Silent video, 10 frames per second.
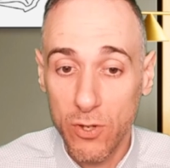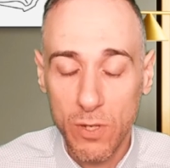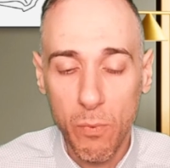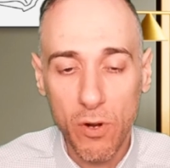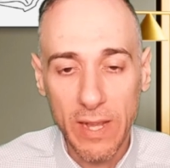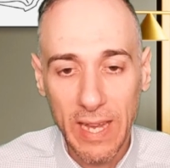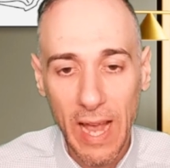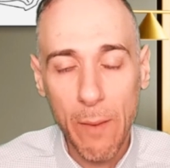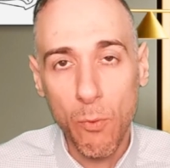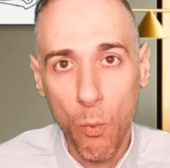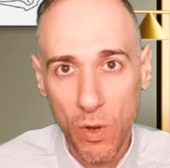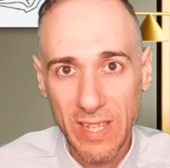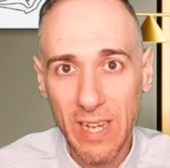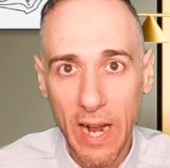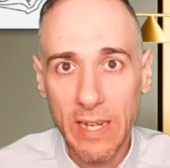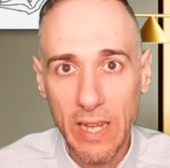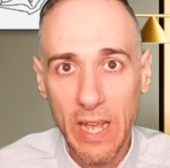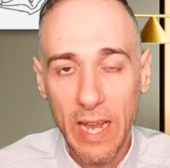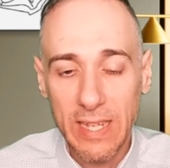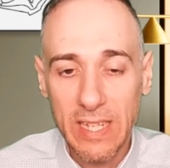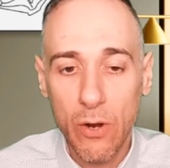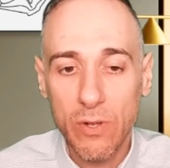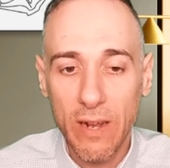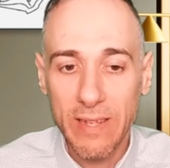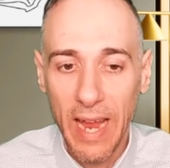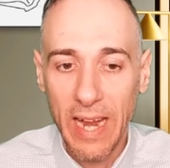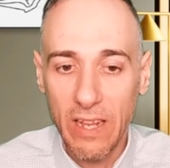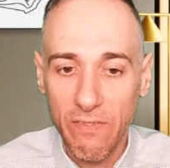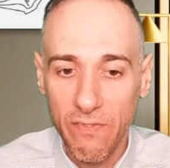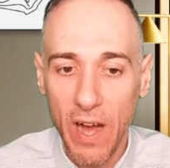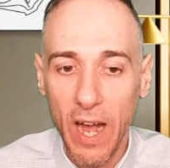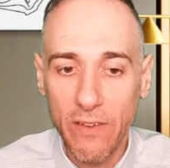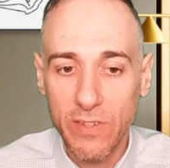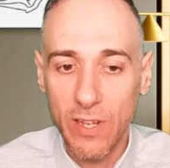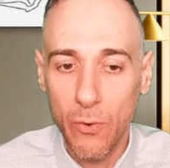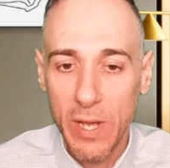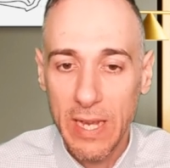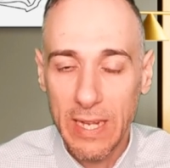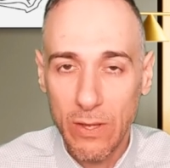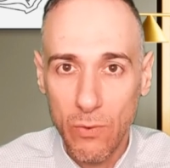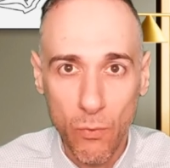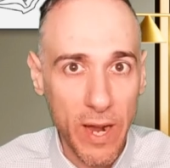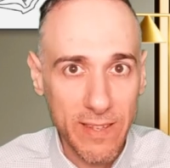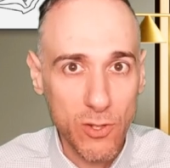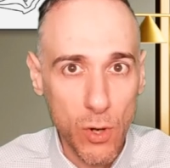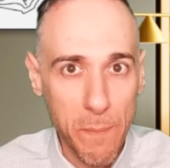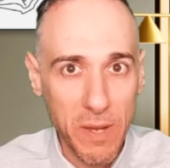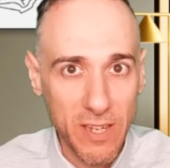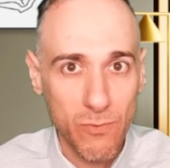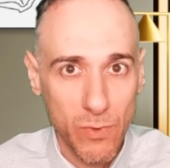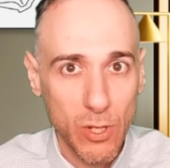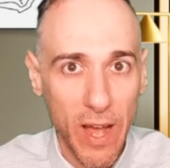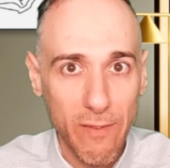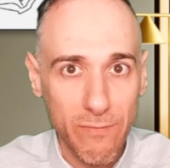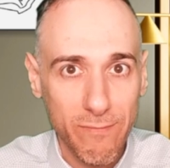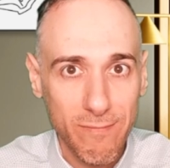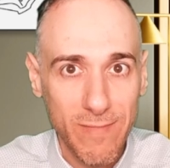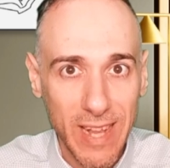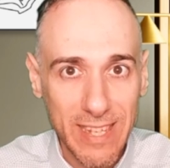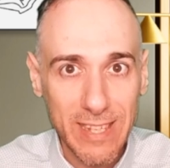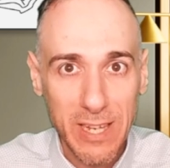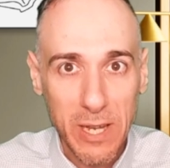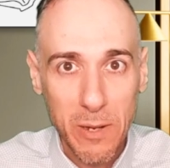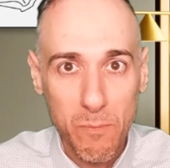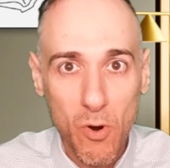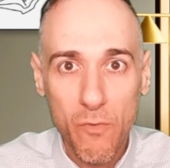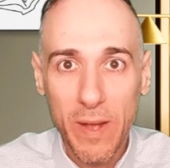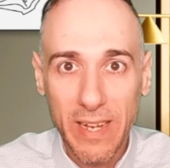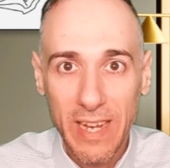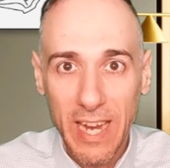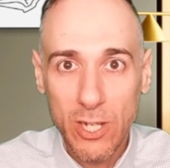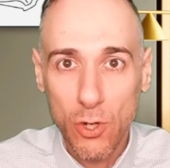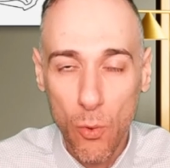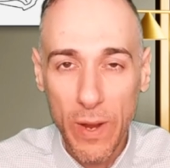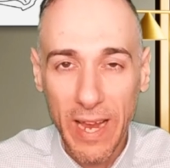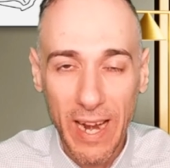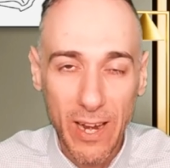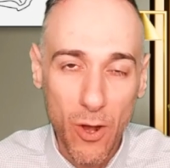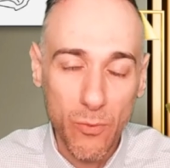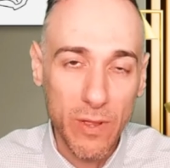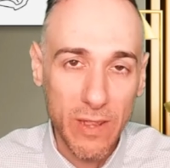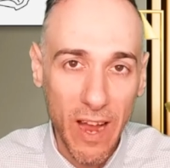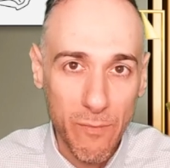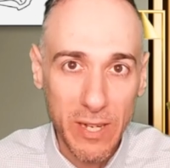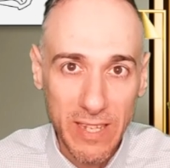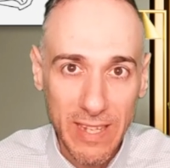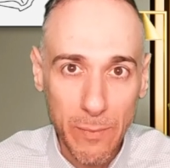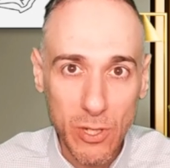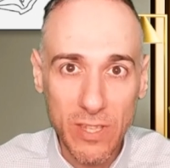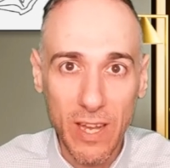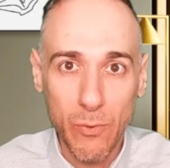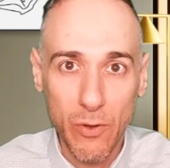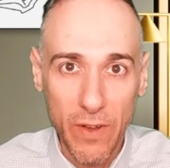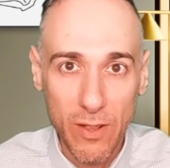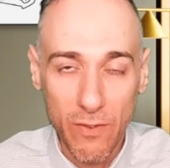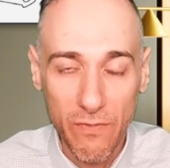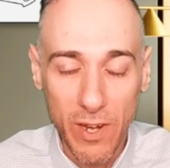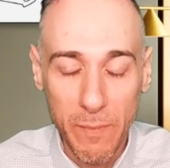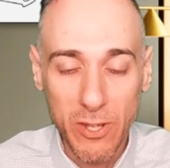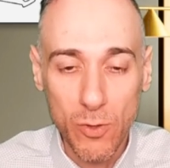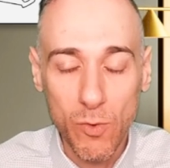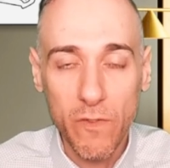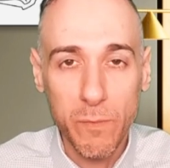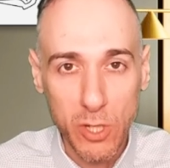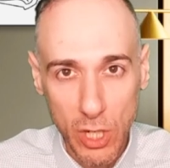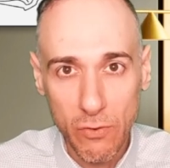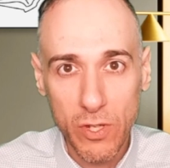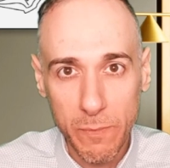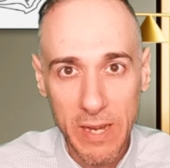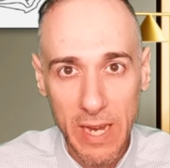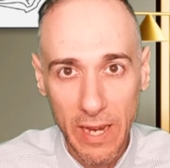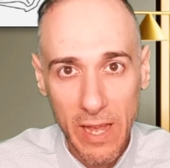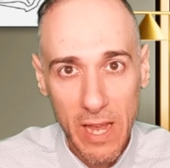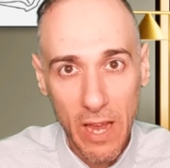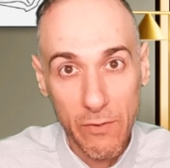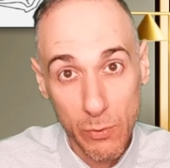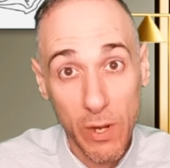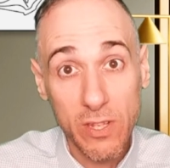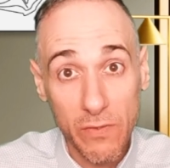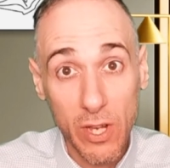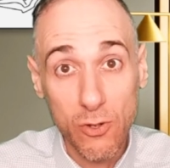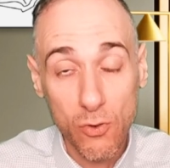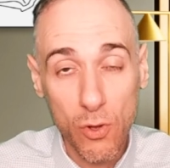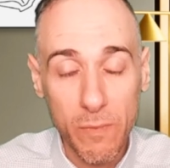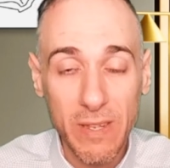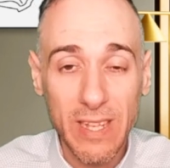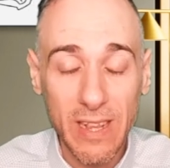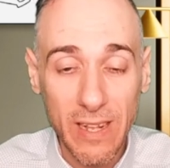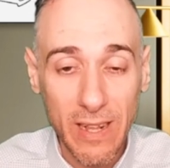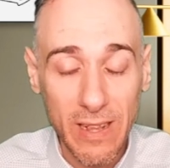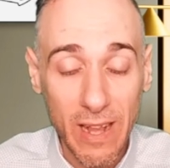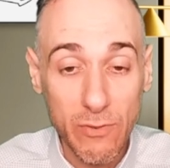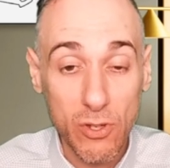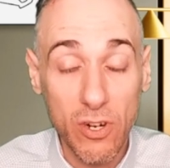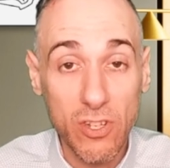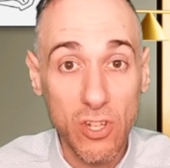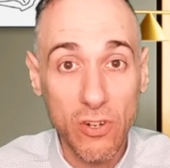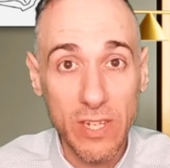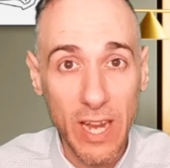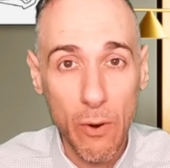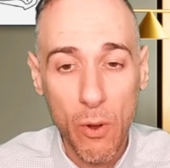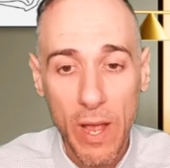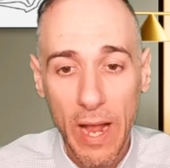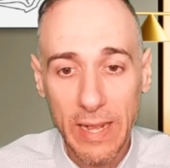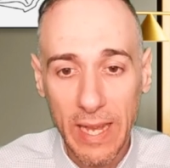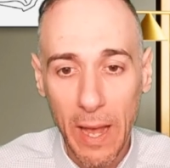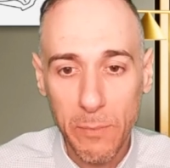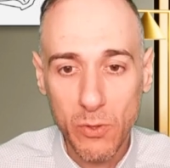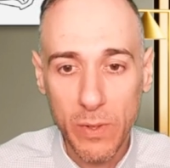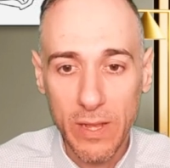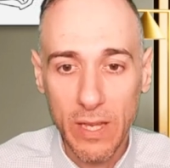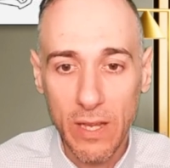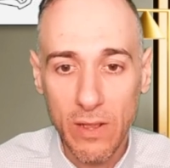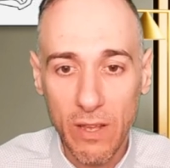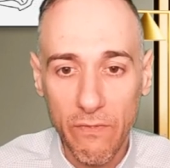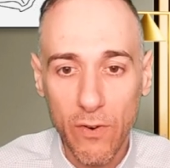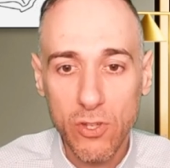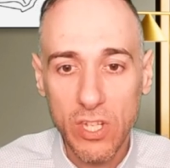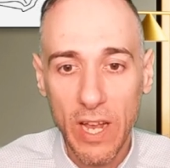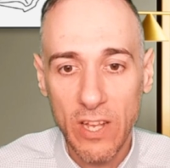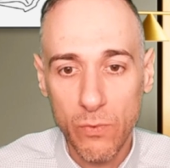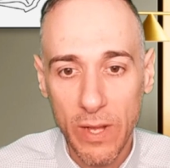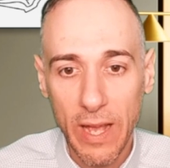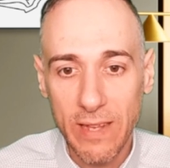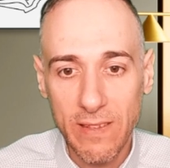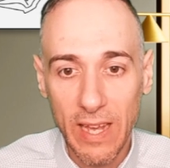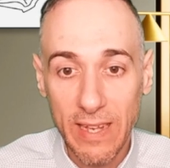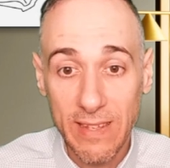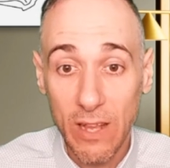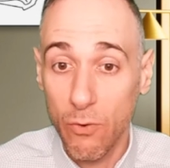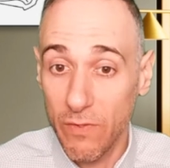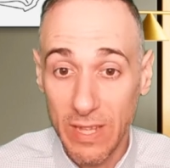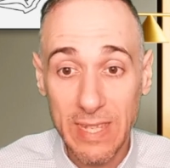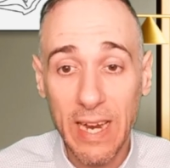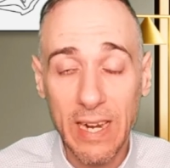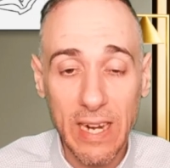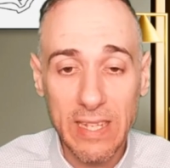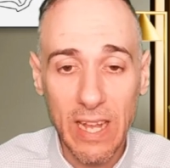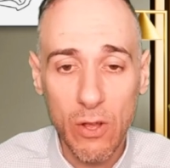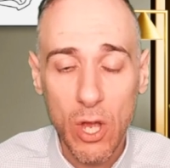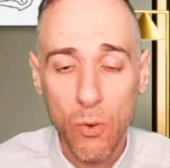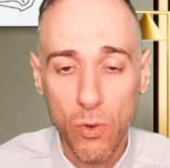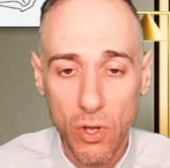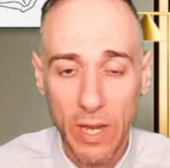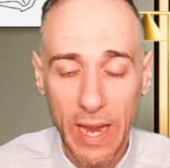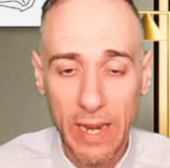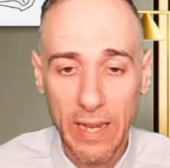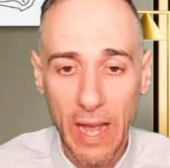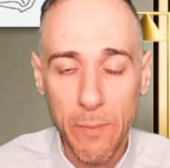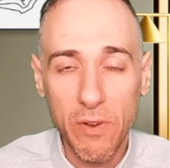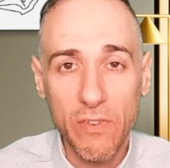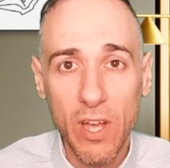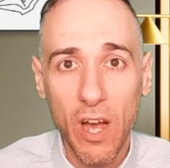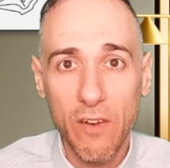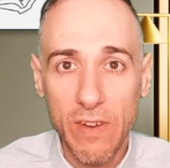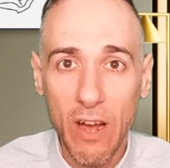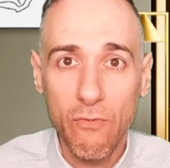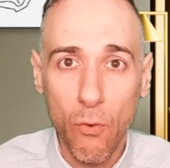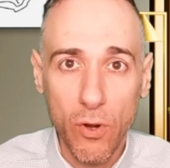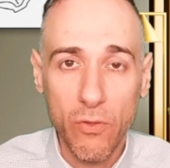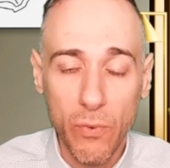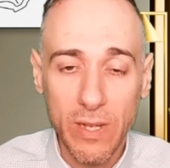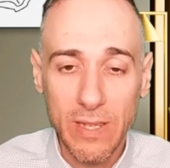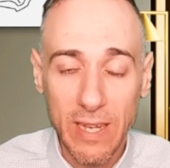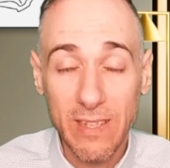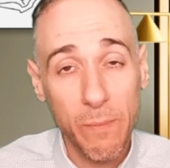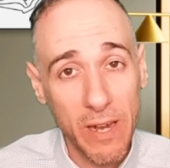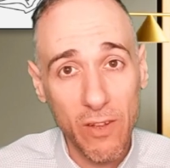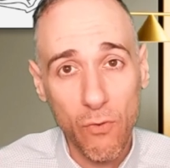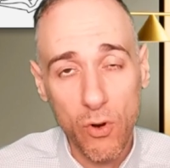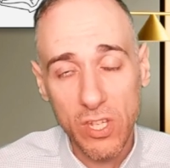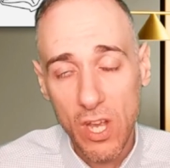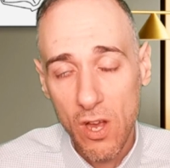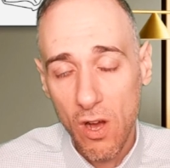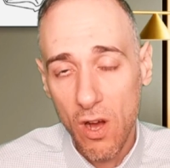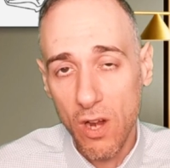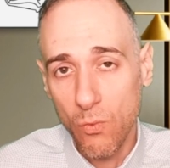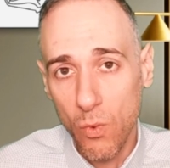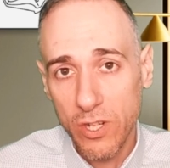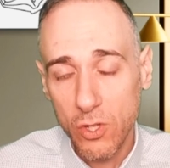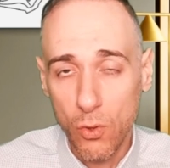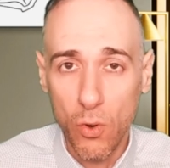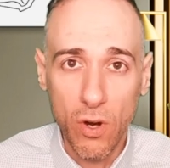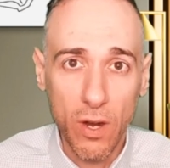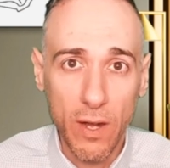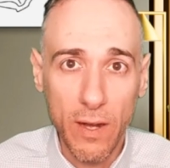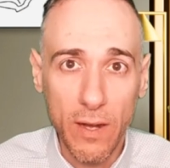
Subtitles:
first support, the gap was 90. It's narrowed down to 85. So why is it dropped? Because when you have less movement intra-week, and I know there have been exceptions like when you've got the fundamental moves, but generally speaking, if it's relatively controlled, it means that the levels are going to start to narrow, and the gap between the first as well as the SL, or even the second NSL, we're looking at a gap of now 43 ticks, depending, of course, on what your